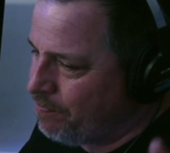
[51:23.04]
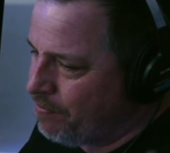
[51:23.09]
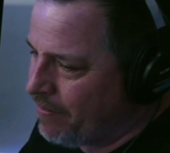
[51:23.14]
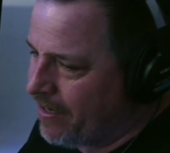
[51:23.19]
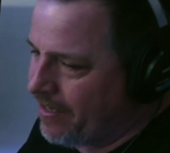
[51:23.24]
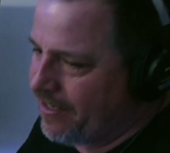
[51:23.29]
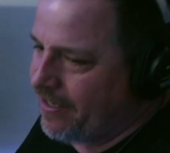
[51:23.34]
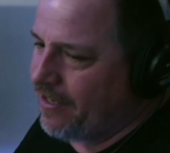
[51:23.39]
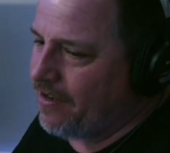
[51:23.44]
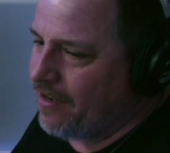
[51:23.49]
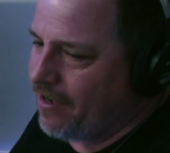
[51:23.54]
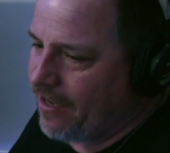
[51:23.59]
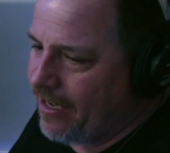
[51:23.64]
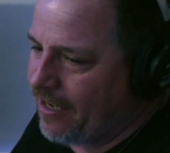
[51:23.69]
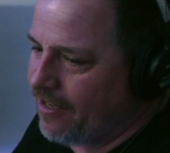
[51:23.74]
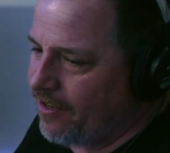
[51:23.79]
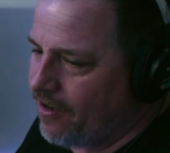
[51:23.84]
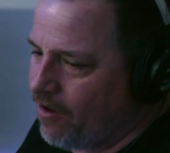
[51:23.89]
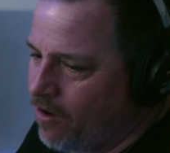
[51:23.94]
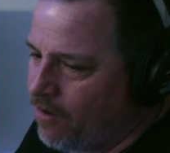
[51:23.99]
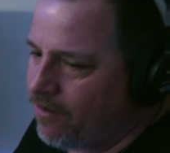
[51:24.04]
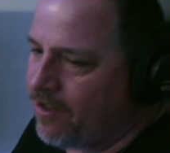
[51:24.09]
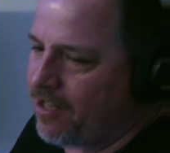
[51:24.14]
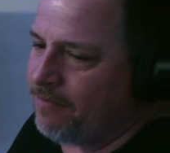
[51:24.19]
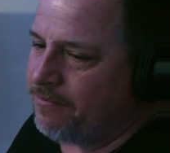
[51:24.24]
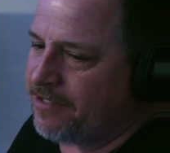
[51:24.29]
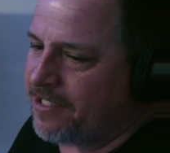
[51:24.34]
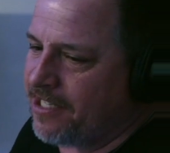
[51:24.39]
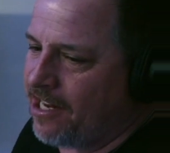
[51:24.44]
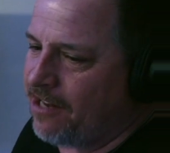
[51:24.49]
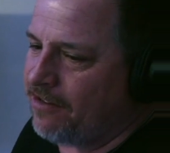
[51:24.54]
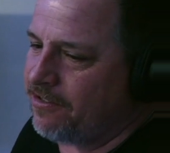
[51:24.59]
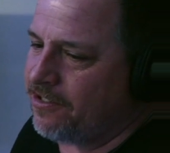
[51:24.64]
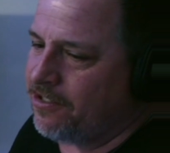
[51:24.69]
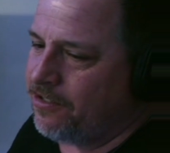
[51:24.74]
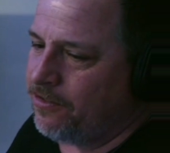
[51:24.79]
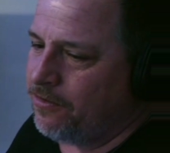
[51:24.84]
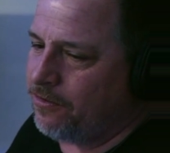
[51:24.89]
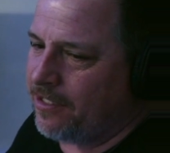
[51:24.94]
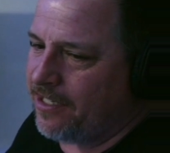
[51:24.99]
But it all comes down
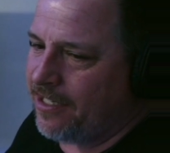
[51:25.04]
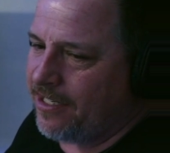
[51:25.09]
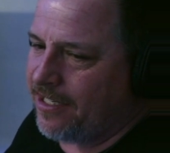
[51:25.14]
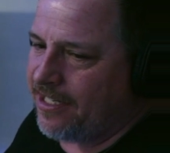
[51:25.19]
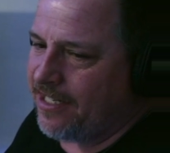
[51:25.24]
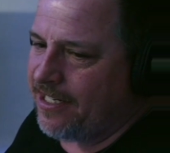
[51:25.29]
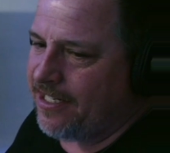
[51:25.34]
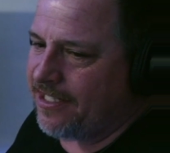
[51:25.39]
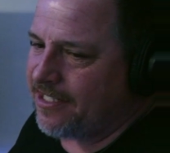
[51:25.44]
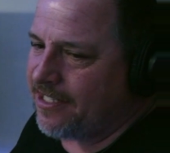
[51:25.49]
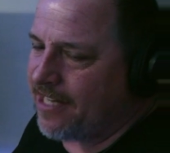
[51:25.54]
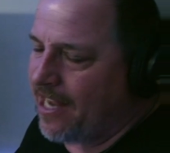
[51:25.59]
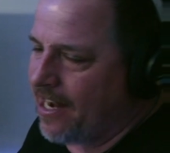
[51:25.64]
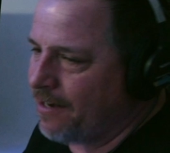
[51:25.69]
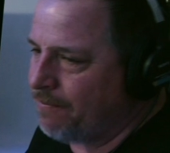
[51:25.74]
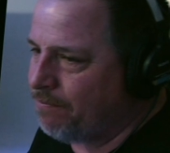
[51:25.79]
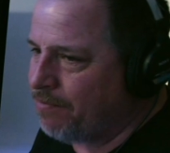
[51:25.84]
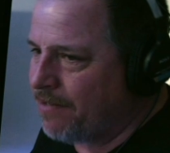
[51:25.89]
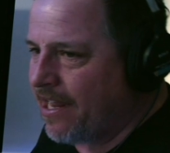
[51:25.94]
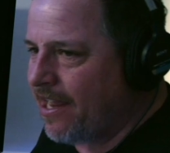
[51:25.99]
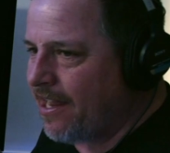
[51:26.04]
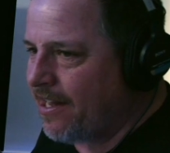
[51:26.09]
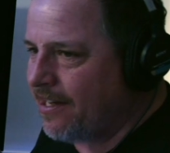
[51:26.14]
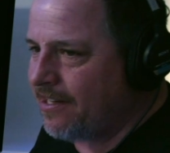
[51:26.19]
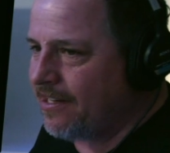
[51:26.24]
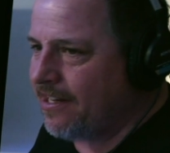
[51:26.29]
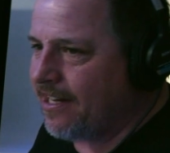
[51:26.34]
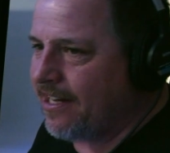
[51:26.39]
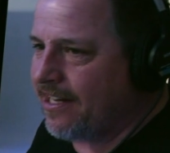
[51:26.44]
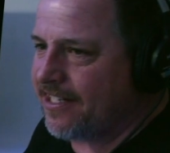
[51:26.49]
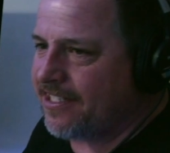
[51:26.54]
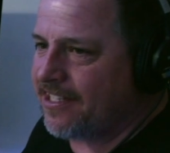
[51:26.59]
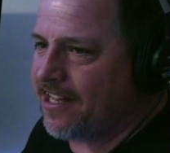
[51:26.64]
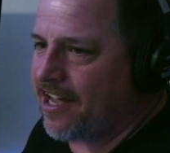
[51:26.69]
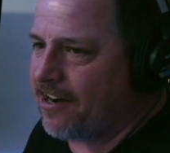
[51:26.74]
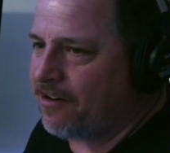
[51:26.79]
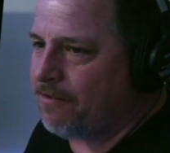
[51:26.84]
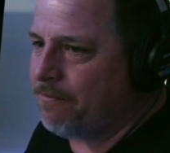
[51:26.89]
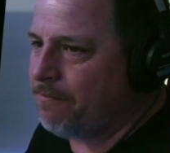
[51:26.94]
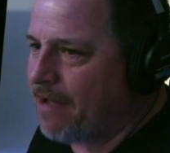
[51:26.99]
to He's got a plan and He's
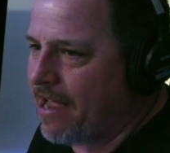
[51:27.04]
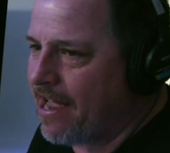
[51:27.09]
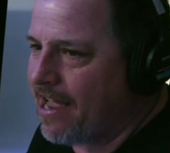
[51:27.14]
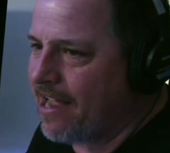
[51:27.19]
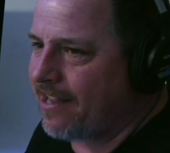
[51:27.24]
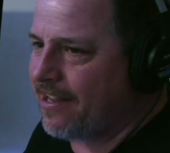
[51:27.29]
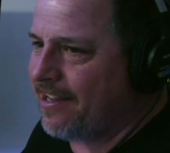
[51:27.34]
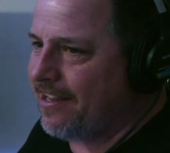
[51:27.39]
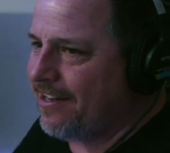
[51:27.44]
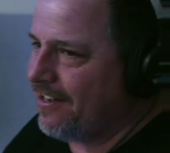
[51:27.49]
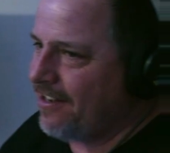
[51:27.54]
got our back.